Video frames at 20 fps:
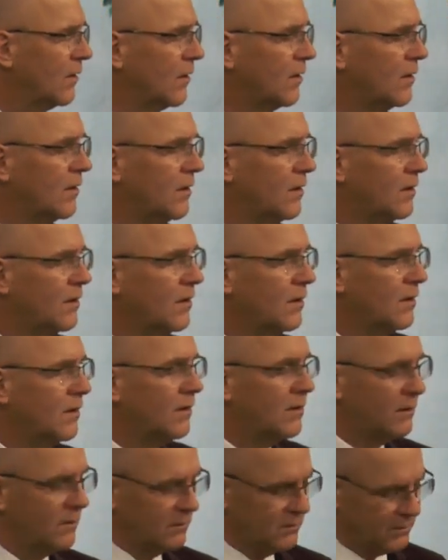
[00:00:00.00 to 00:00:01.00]

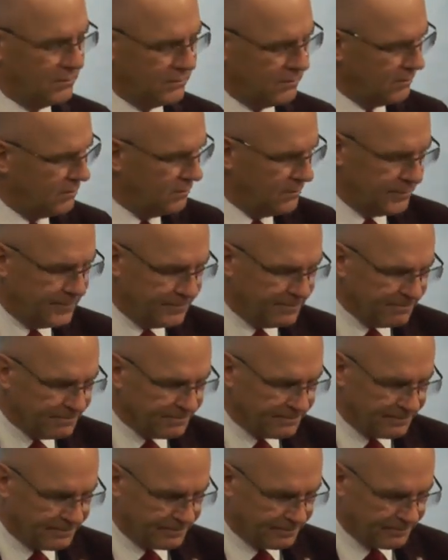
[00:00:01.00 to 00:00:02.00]

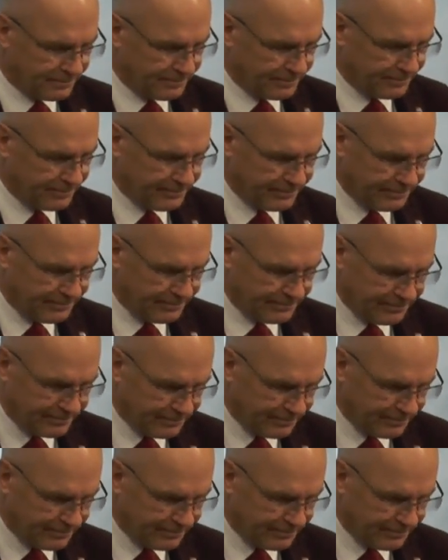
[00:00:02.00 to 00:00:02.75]
No one is speaking in this clip.